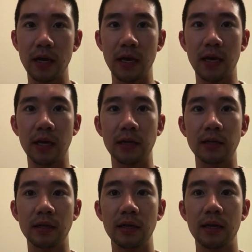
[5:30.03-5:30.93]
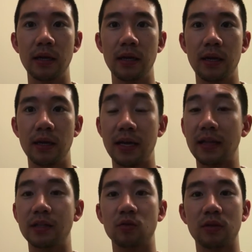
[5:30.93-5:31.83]
And yeah,
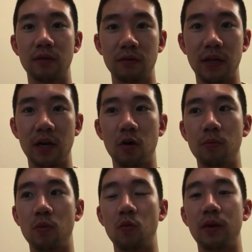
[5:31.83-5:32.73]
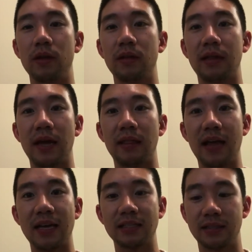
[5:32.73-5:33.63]
these will definitely help with that
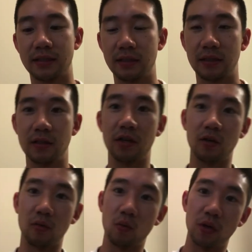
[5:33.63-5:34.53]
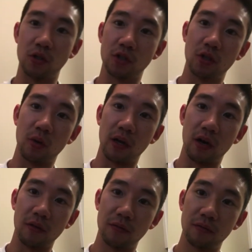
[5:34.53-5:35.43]
last, when you're going
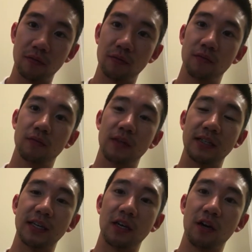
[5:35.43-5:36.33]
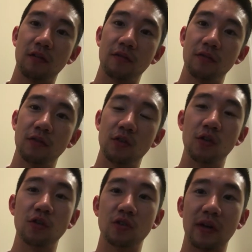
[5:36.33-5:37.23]
off that takeoff, you're
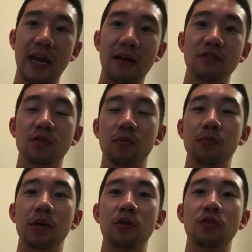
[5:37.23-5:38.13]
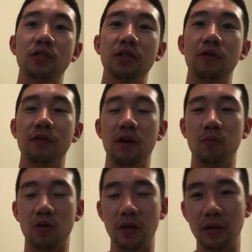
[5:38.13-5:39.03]
using your calves to propel yourself
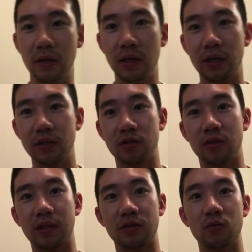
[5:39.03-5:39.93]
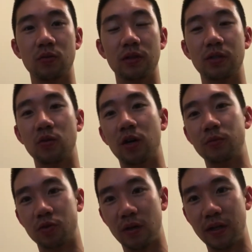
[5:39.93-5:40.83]
upward. So this will
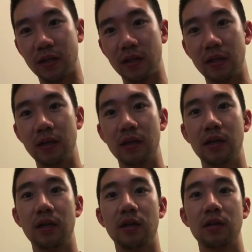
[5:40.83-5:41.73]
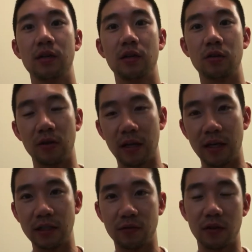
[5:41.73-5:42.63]
help strengthen your
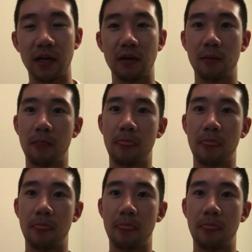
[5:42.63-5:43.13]
legs for that.